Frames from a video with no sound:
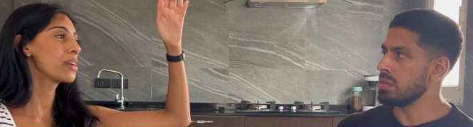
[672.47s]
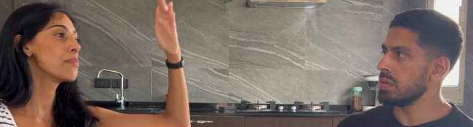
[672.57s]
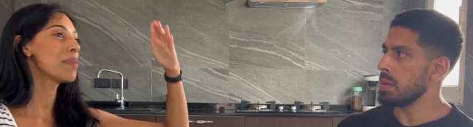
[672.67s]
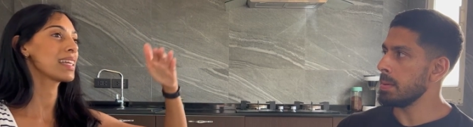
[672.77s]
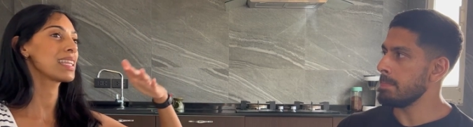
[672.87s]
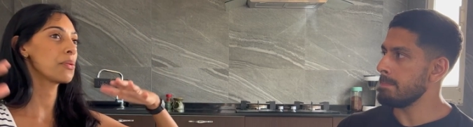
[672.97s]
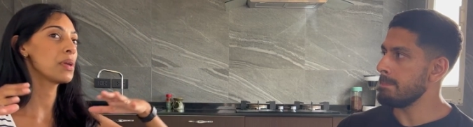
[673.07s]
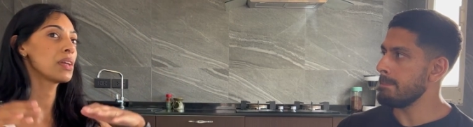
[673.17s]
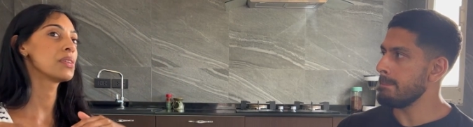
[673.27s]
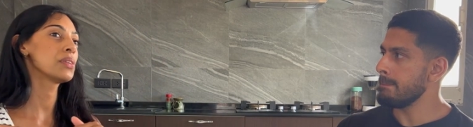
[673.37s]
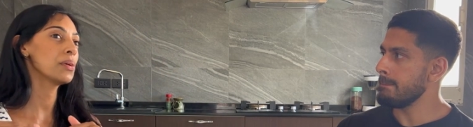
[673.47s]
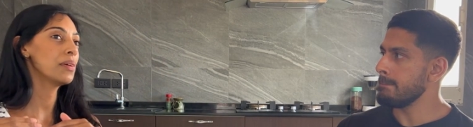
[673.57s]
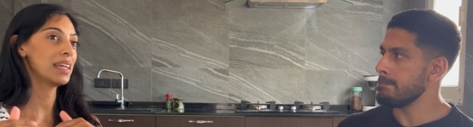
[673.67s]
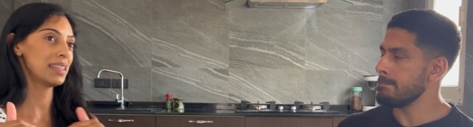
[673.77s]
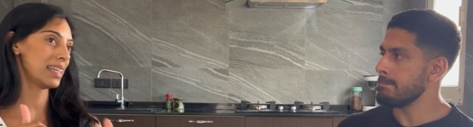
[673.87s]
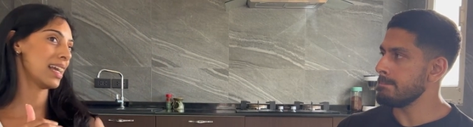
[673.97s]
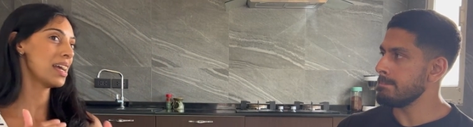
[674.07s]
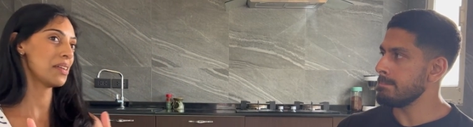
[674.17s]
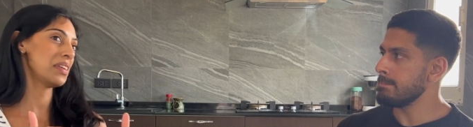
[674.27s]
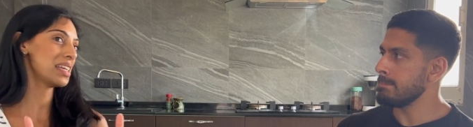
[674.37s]
Speaker 1: and impact that we can do and i think
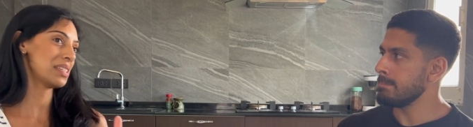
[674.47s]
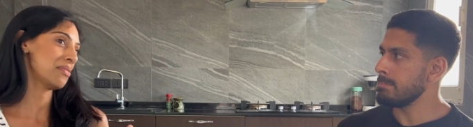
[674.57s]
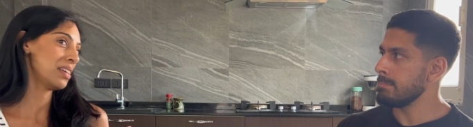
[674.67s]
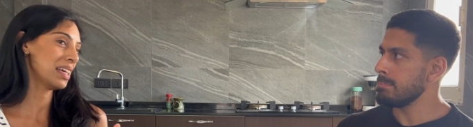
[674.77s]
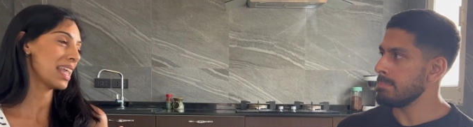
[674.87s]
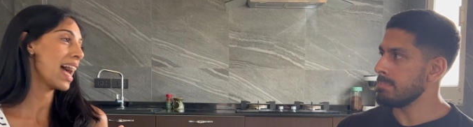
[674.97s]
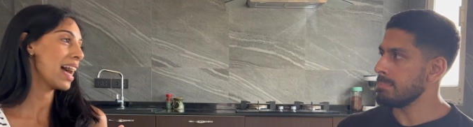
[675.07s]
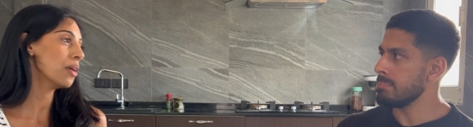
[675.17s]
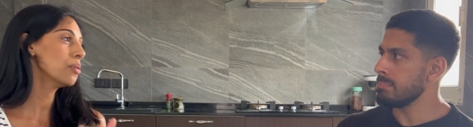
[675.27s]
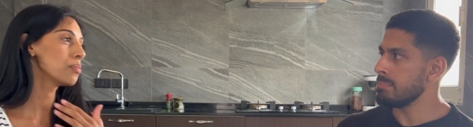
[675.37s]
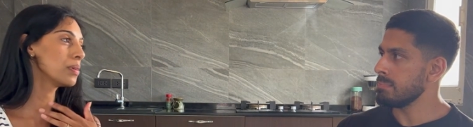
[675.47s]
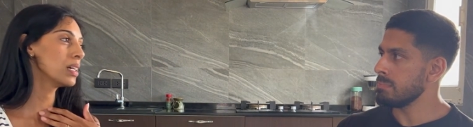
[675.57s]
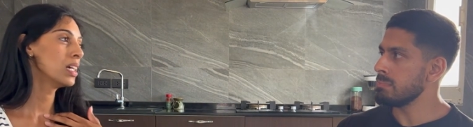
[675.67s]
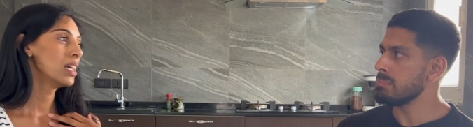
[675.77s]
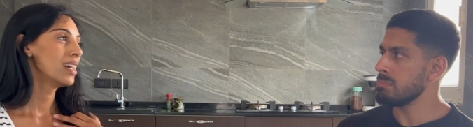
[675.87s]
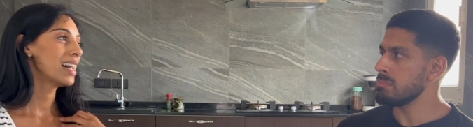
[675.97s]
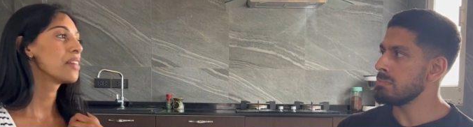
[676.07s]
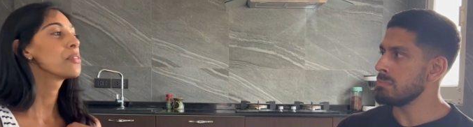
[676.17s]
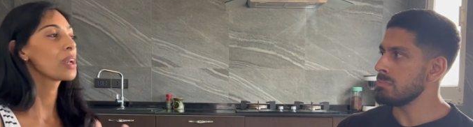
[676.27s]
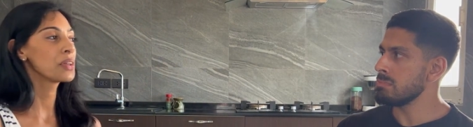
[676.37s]
i have yet to figure that out but
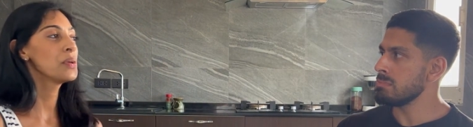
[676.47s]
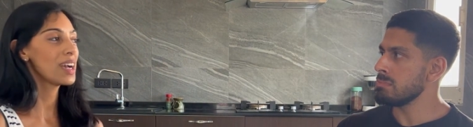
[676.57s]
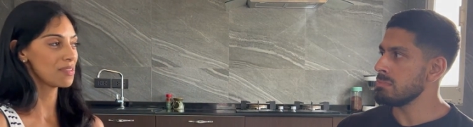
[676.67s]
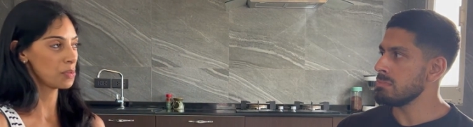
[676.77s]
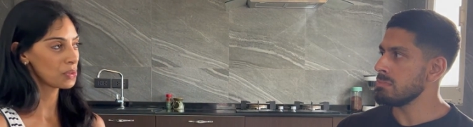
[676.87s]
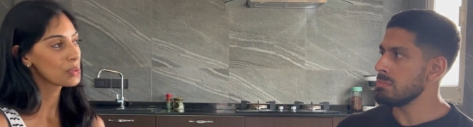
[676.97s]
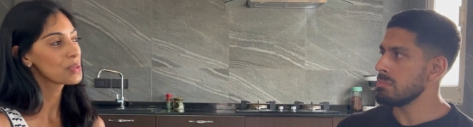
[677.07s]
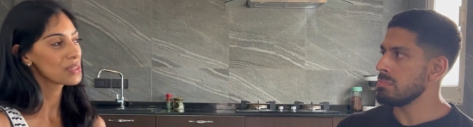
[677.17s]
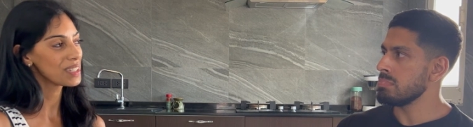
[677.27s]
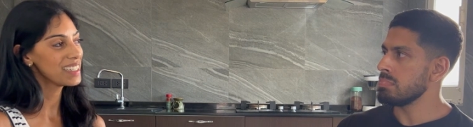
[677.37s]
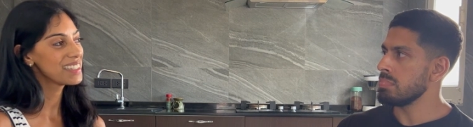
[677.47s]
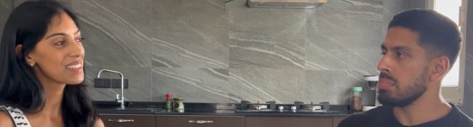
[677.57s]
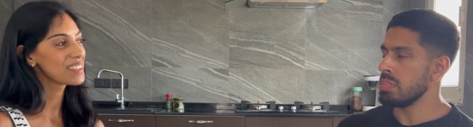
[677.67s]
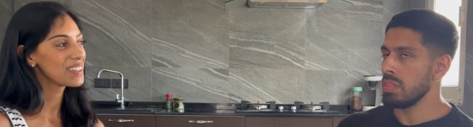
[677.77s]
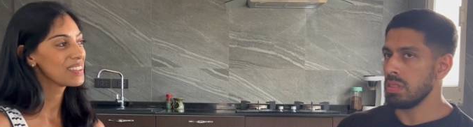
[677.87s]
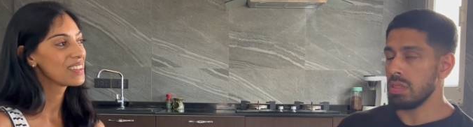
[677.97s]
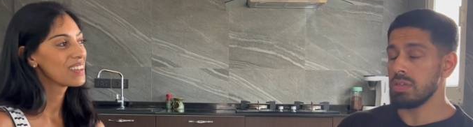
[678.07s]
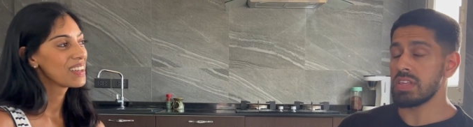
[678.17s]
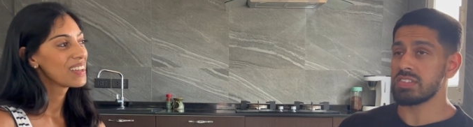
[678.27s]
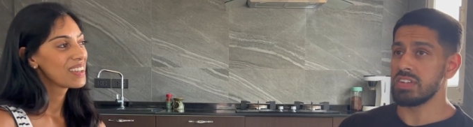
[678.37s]
i feel like you have more thoughts on it so and
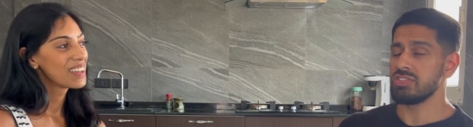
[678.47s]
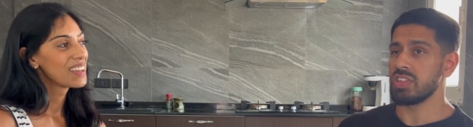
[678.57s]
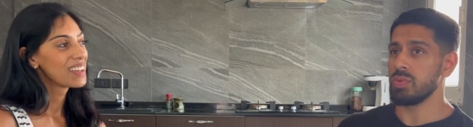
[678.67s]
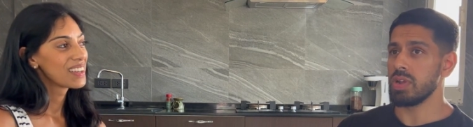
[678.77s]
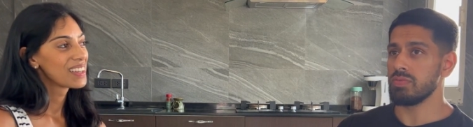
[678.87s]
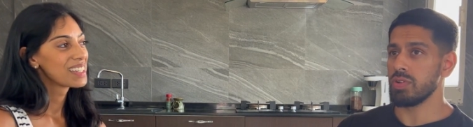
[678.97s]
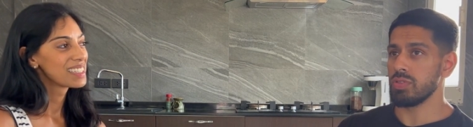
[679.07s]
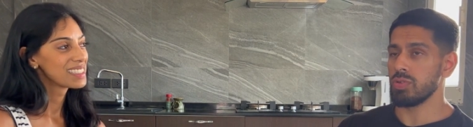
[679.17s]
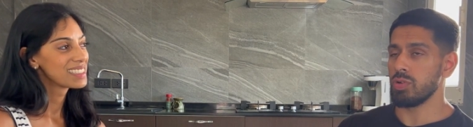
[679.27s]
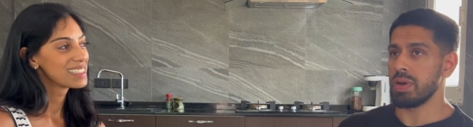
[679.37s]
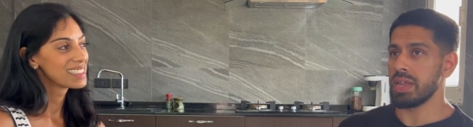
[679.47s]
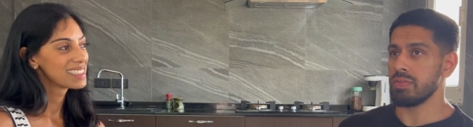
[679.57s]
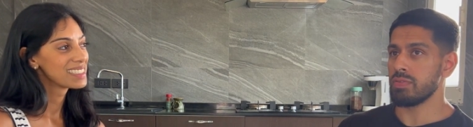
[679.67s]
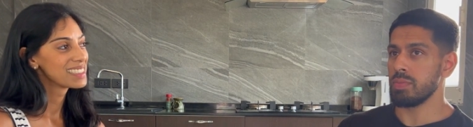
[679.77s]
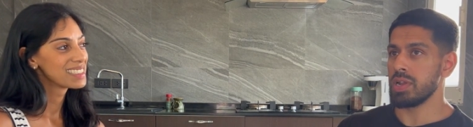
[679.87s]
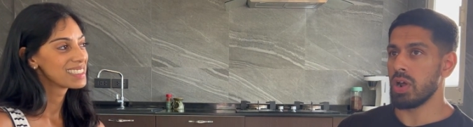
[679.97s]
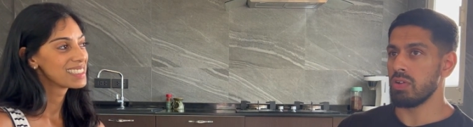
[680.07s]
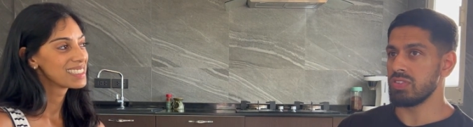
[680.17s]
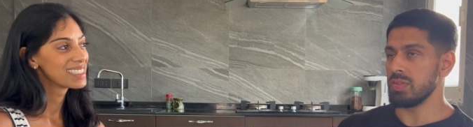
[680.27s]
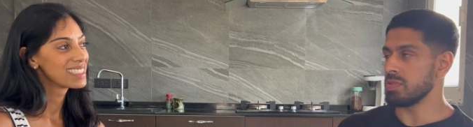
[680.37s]
Speaker 2: uh, that's an interesting one i've not thought about it from an
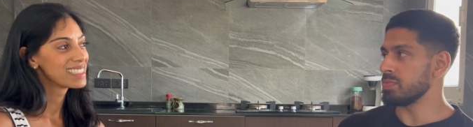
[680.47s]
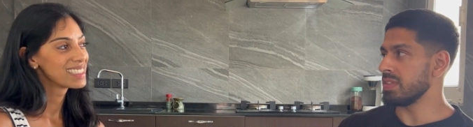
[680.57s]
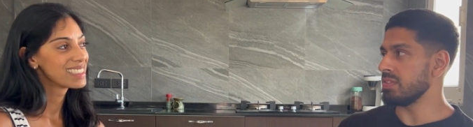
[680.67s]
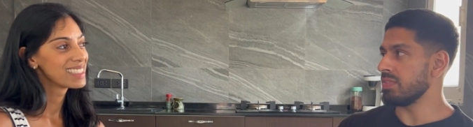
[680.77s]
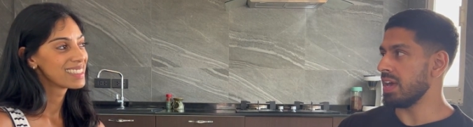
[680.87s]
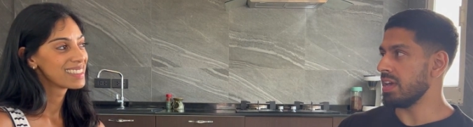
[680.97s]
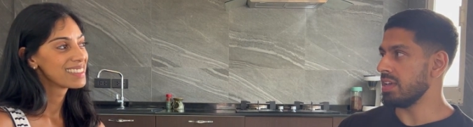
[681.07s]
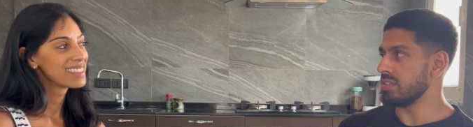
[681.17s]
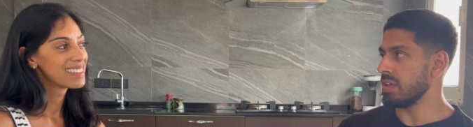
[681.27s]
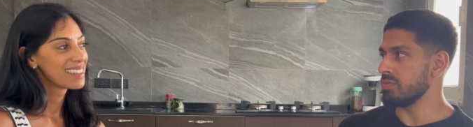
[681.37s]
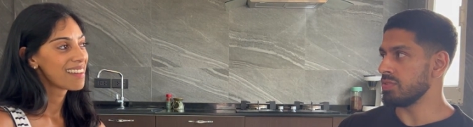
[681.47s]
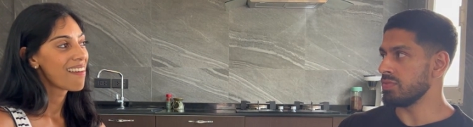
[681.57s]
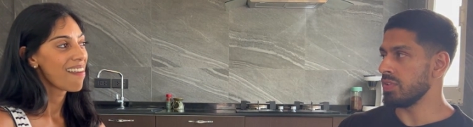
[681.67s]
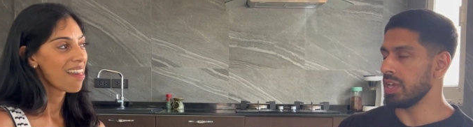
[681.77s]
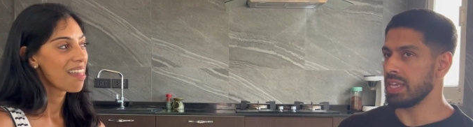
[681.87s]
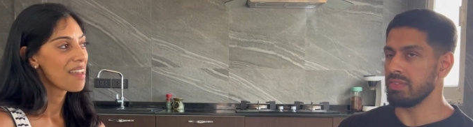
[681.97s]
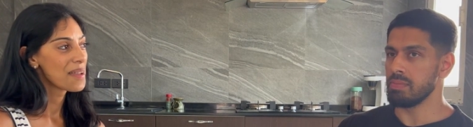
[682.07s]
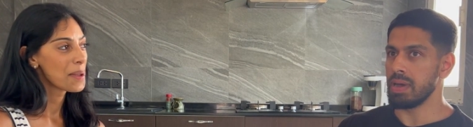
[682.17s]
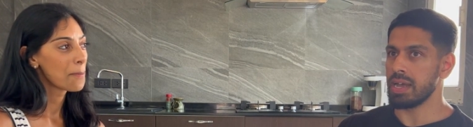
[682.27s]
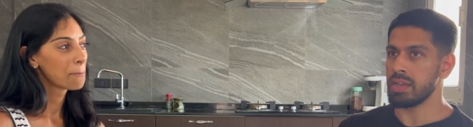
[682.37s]
RNT perspective that in terms of like
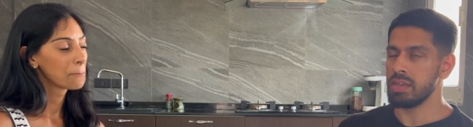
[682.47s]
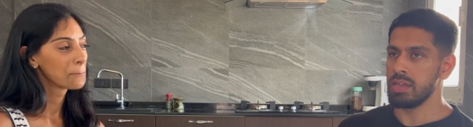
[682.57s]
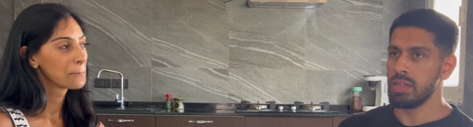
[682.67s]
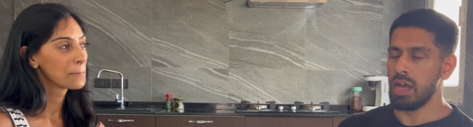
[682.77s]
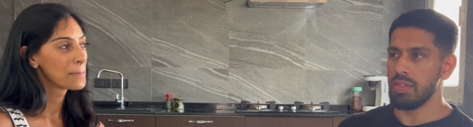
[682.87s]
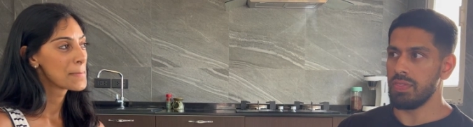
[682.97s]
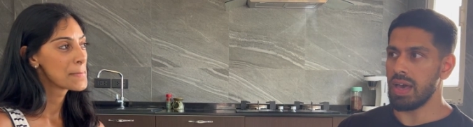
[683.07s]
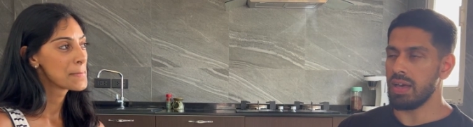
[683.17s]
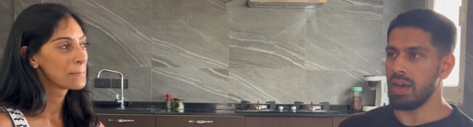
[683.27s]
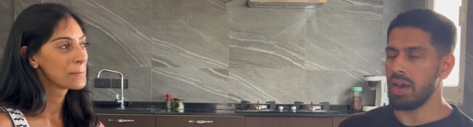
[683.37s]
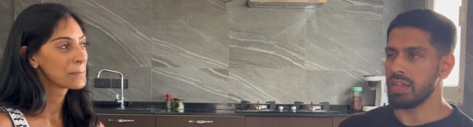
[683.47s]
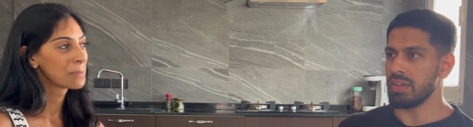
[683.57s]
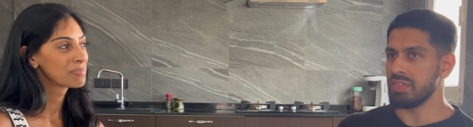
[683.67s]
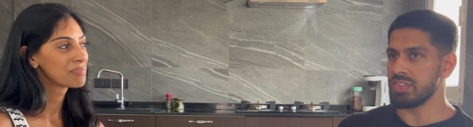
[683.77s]
giving back that I definitely